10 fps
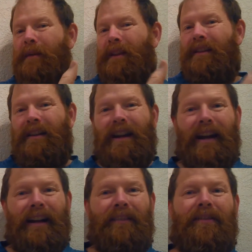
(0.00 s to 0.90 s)
to be the
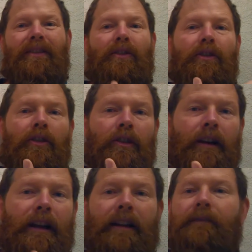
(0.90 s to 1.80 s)
negative 3rd,
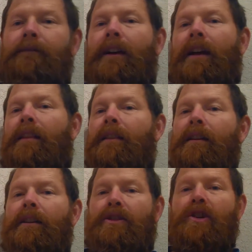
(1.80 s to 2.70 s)
negative 5th,
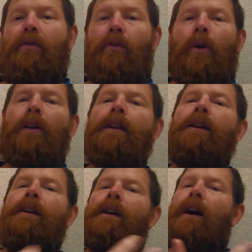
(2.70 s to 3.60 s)
and so forth,
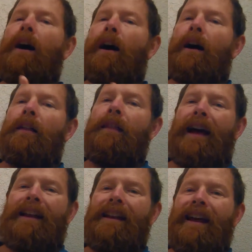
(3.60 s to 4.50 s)

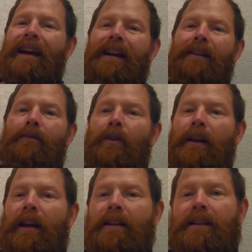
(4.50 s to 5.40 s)
that negative will
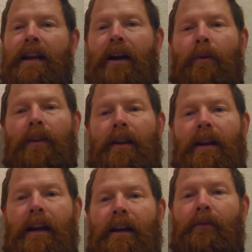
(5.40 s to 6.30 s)
cancel out with the
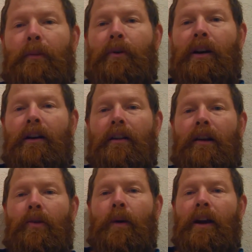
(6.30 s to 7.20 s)
negative we put into the
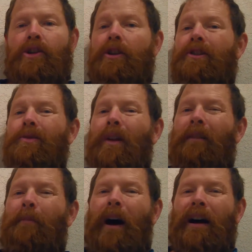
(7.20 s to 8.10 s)
equation. So we'll
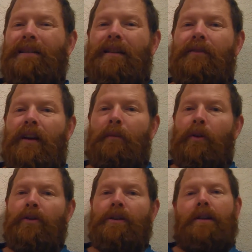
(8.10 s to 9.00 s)
have positive
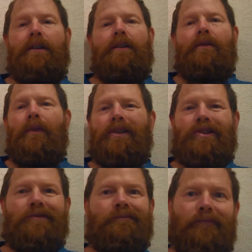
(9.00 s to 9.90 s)
numbers,
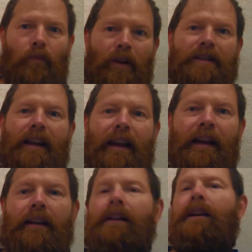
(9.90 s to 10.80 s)
which, once
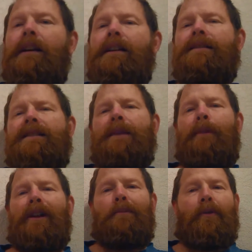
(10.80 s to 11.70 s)
again, is
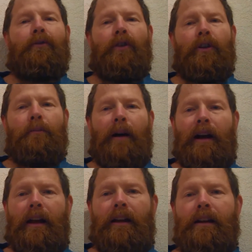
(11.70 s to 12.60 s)
typically preferred
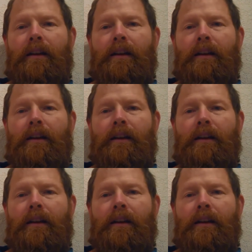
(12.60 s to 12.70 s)
by